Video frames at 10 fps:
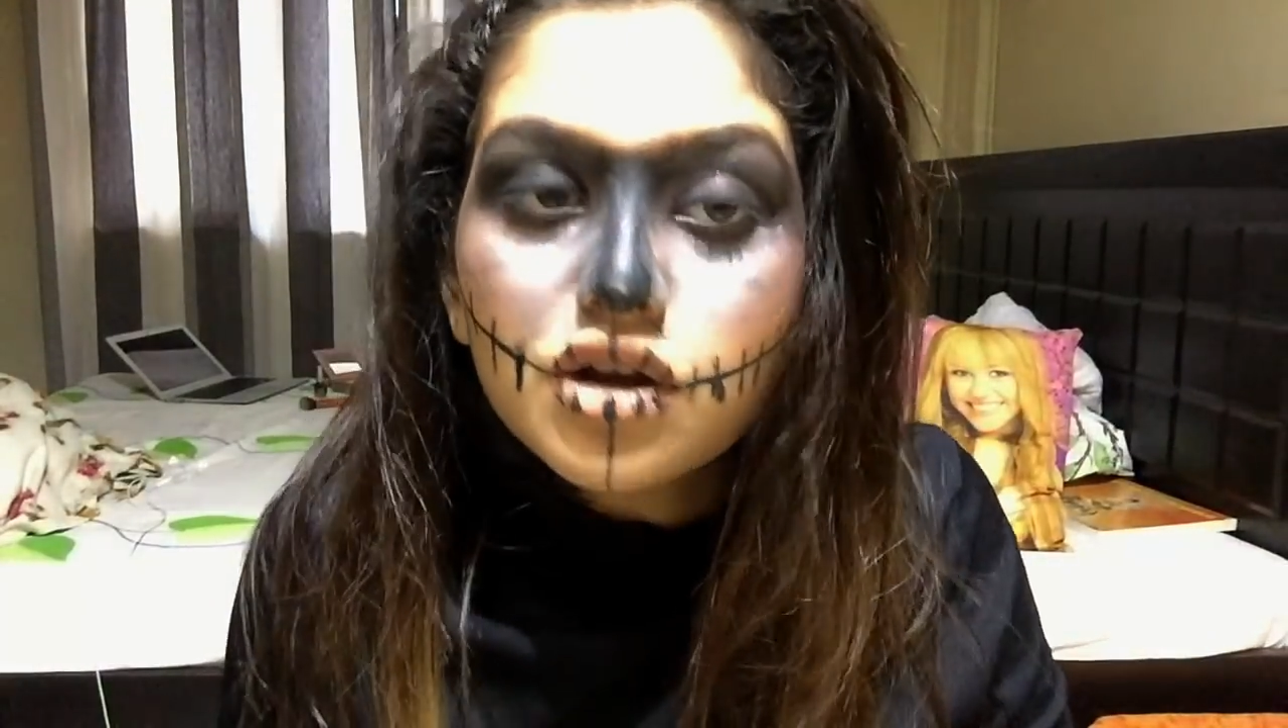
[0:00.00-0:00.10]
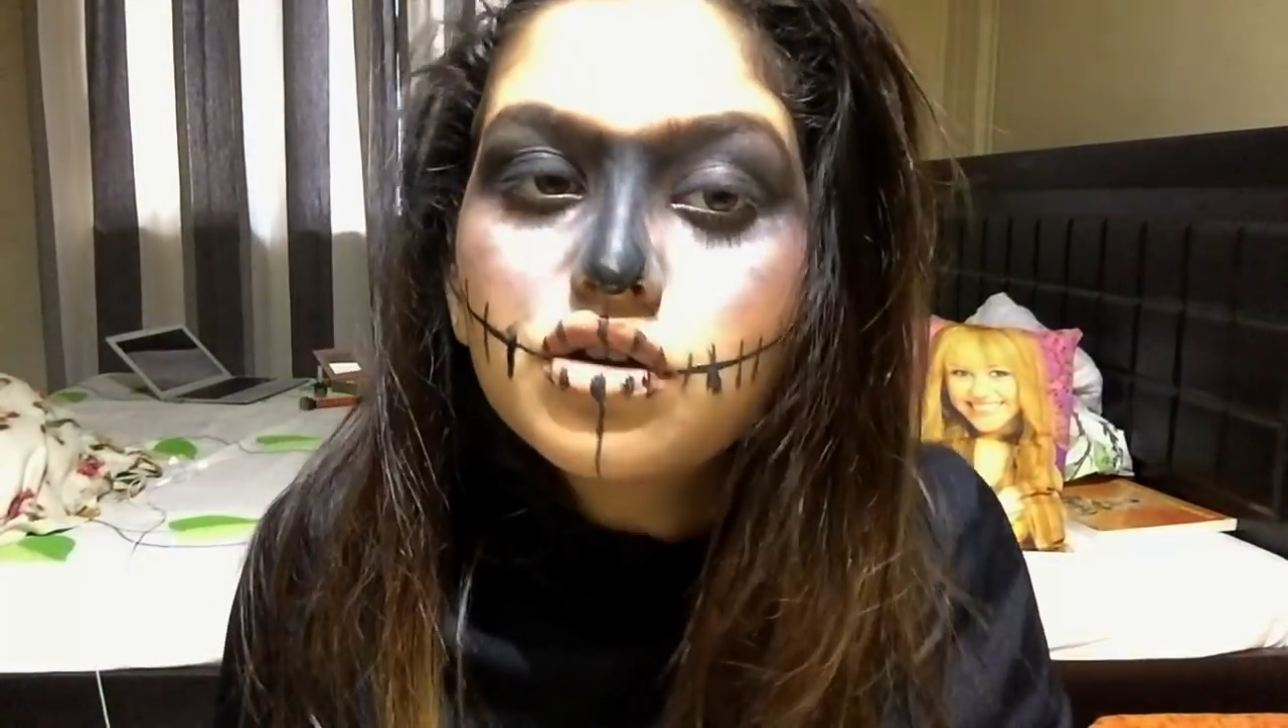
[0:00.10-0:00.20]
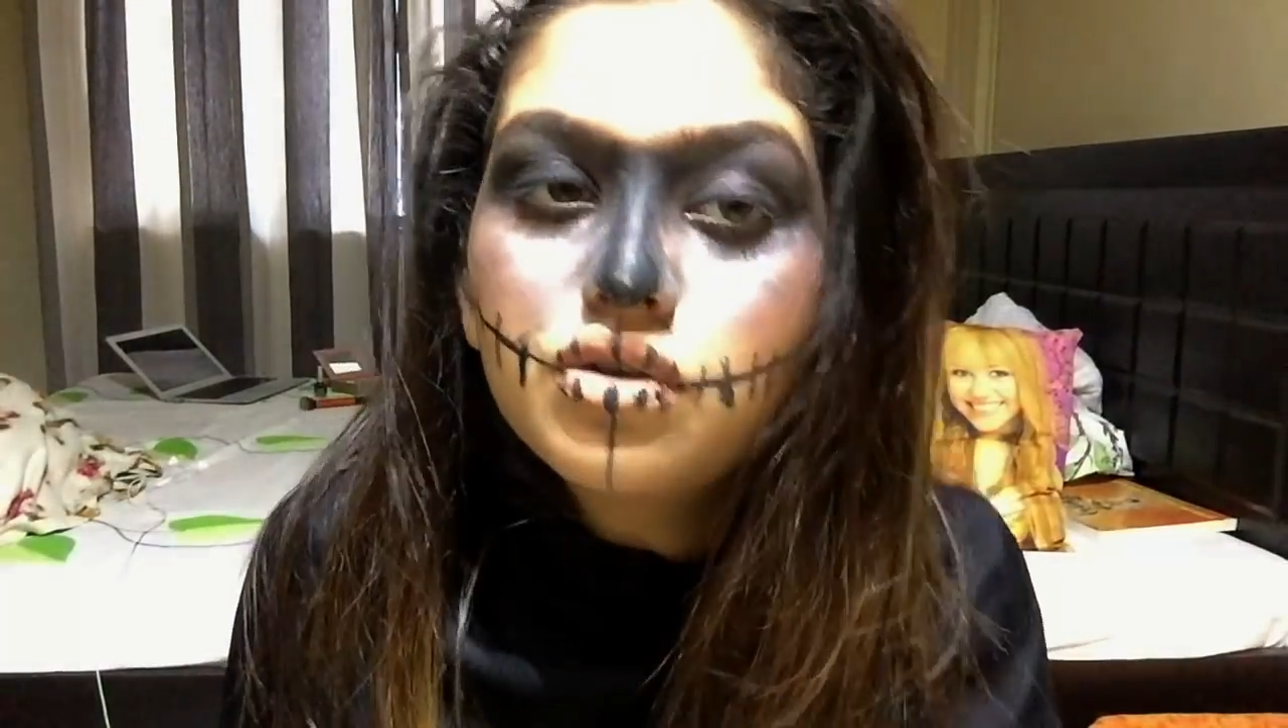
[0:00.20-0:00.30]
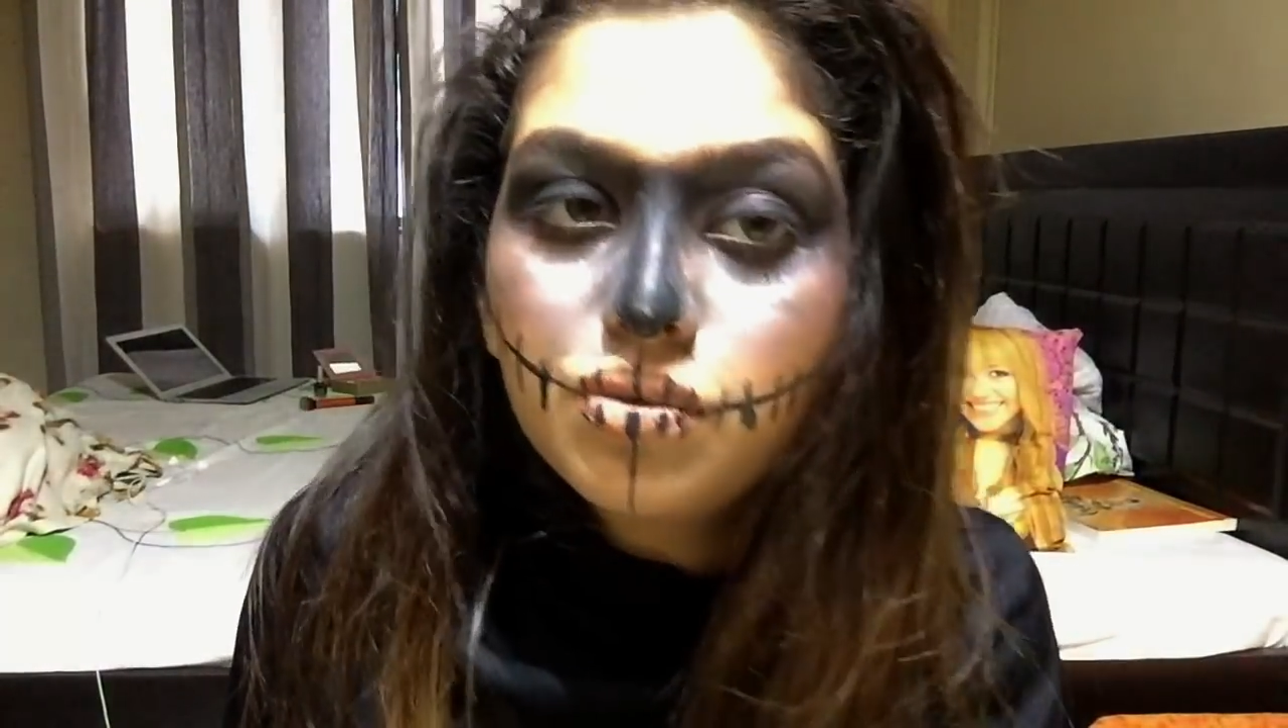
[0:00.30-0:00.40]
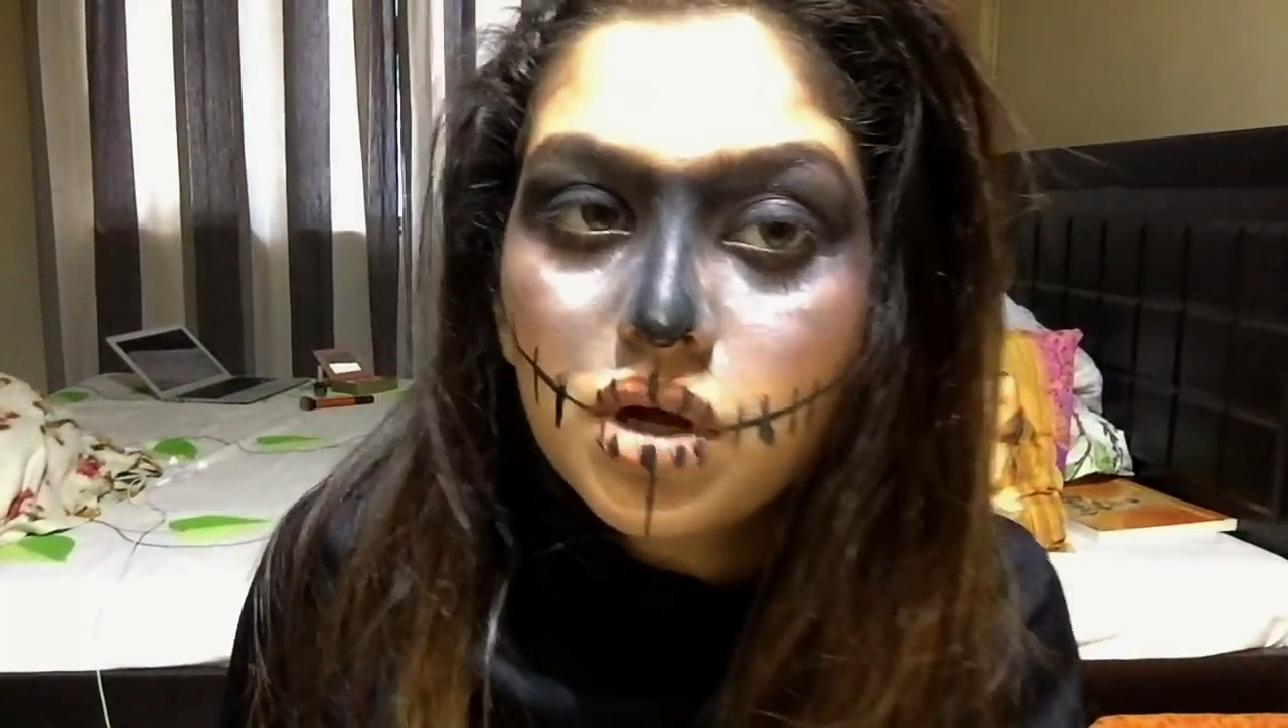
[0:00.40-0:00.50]

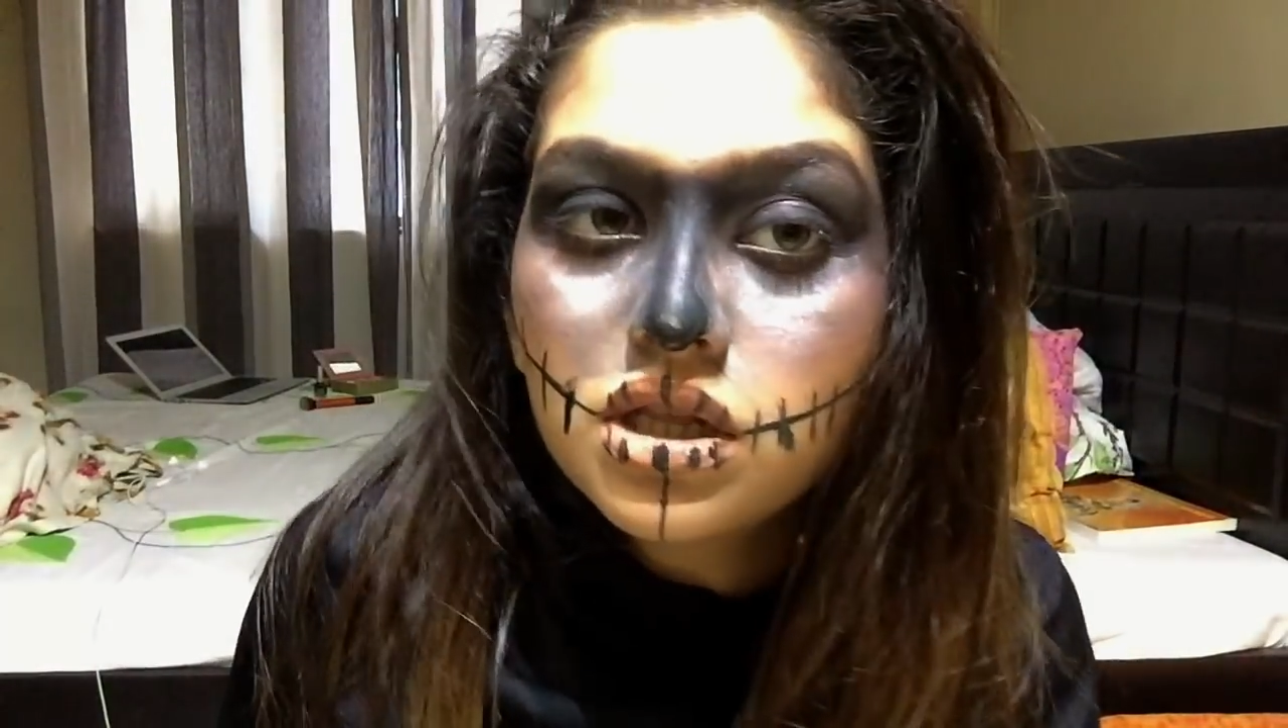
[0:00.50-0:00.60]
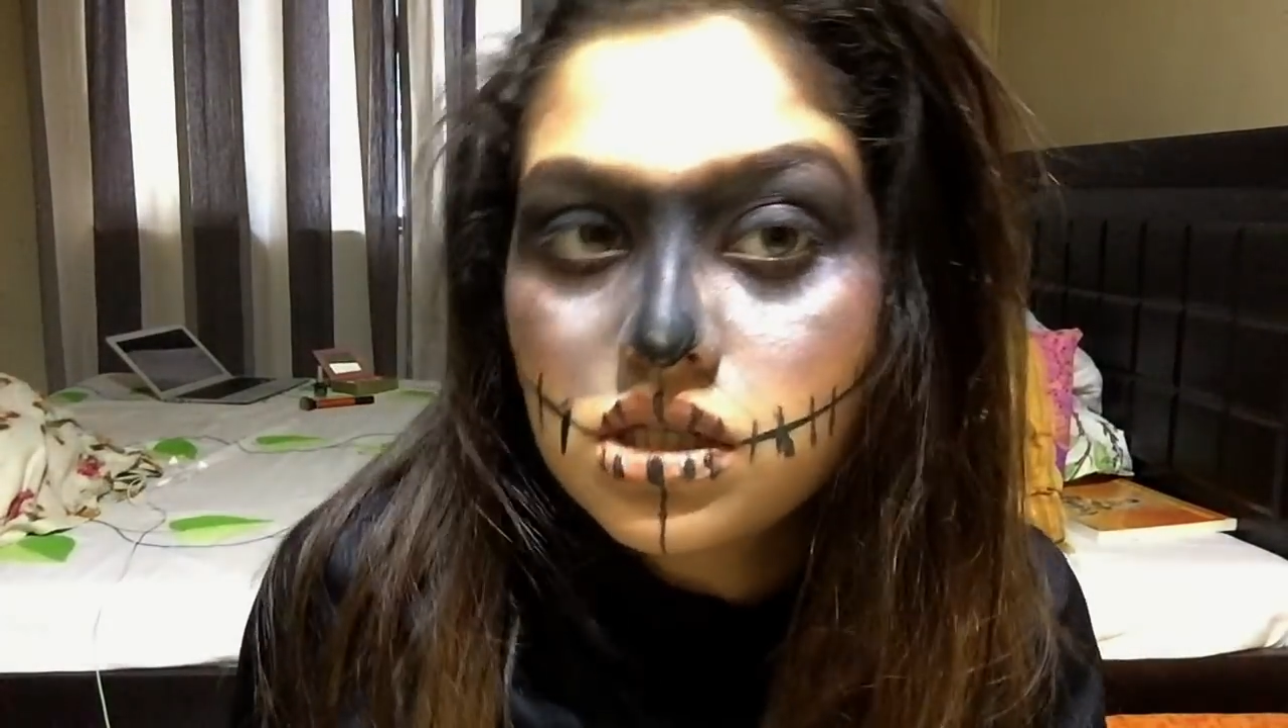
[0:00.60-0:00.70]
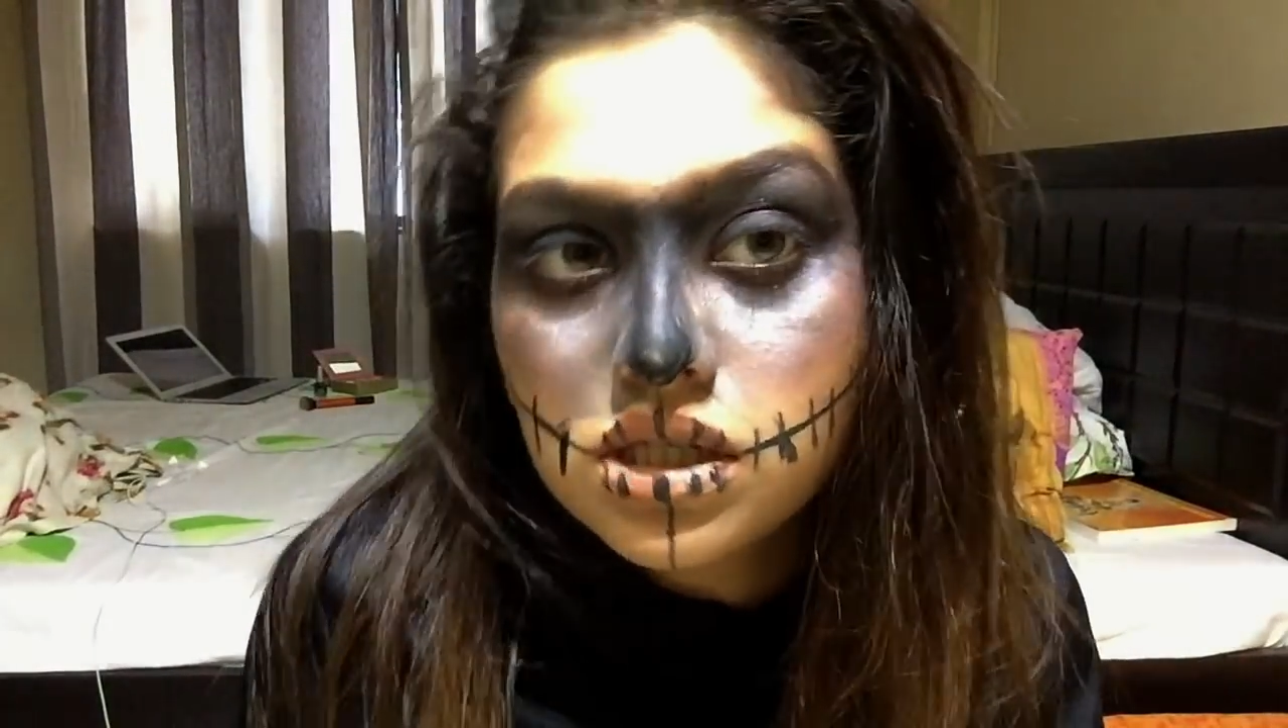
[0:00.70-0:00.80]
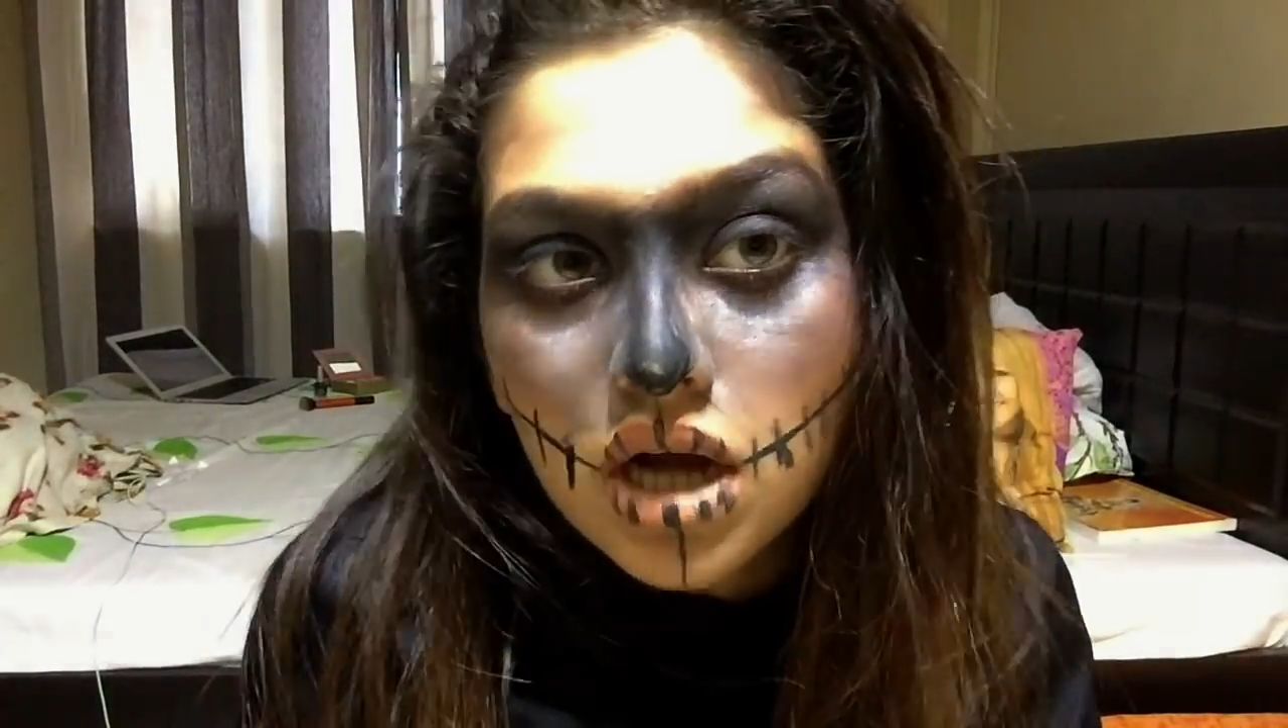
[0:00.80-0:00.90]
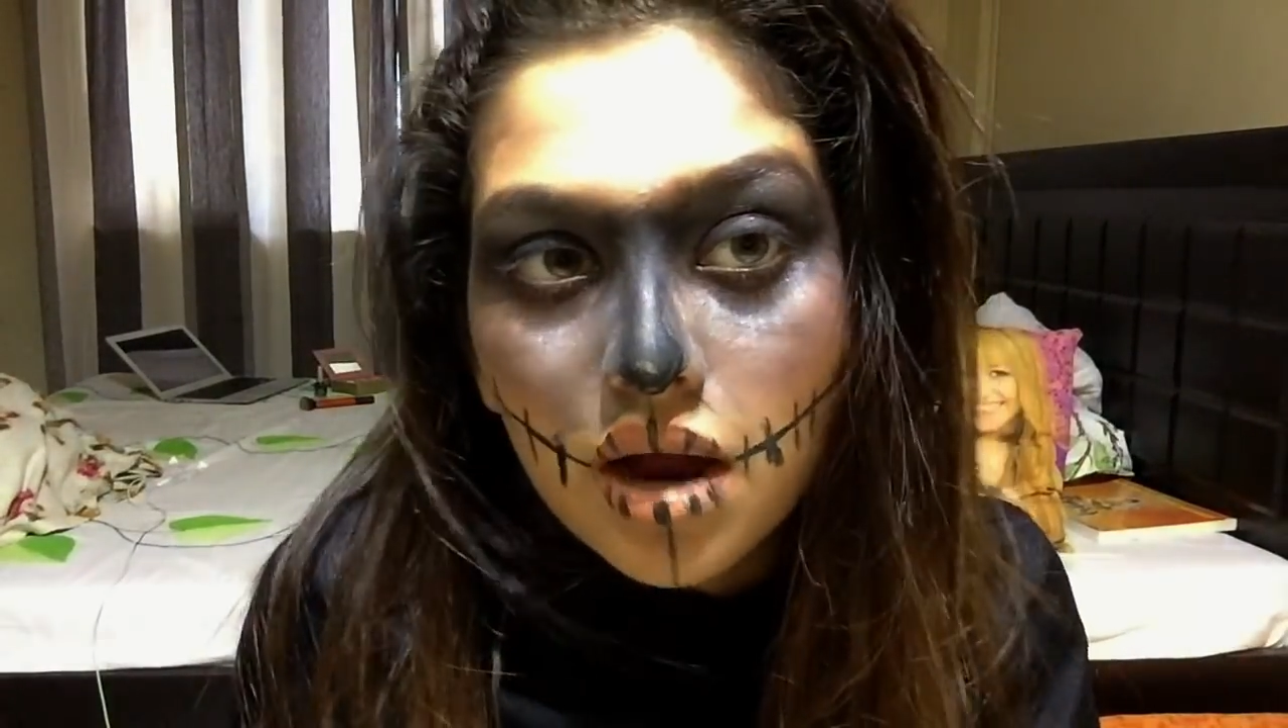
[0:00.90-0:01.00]
could do at
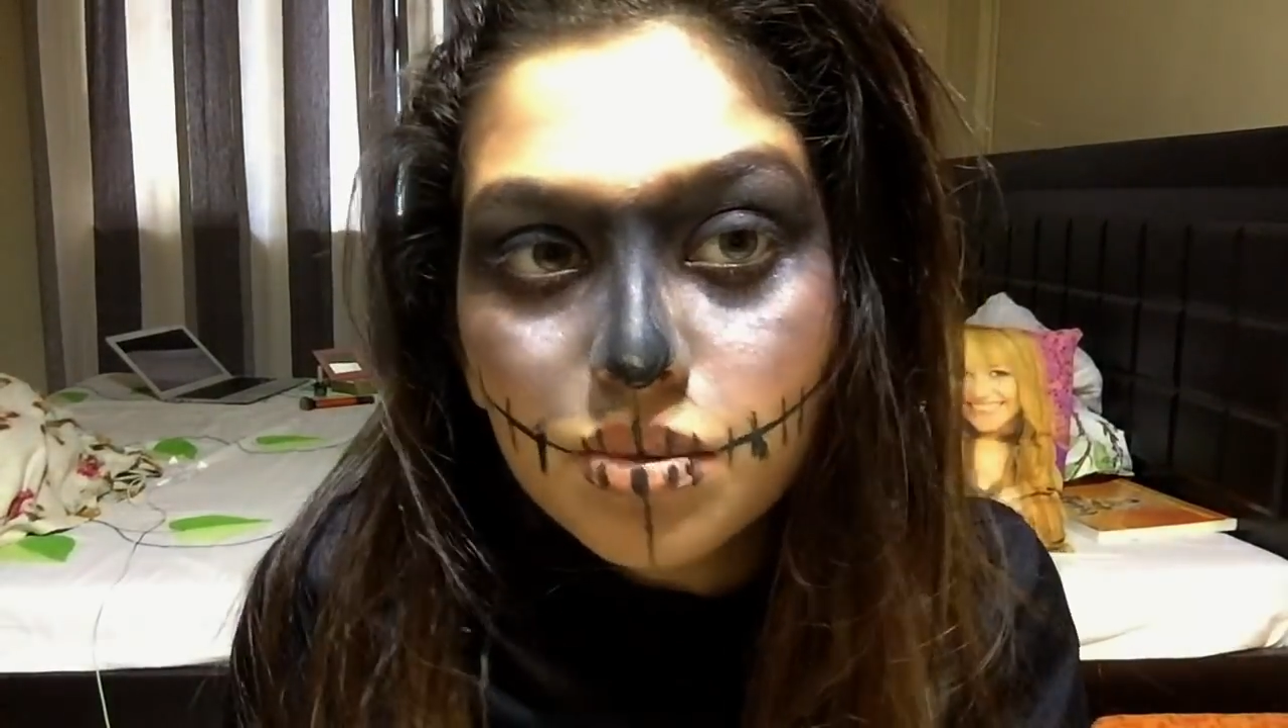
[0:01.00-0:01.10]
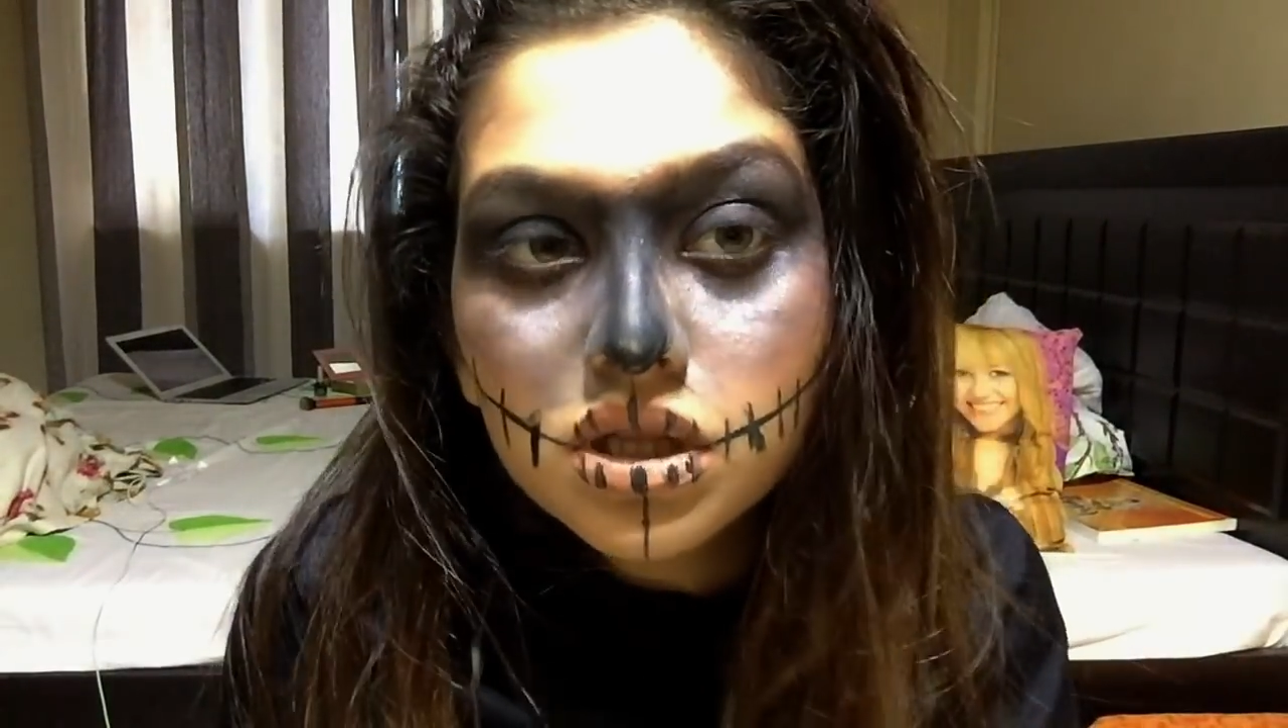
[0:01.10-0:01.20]
this time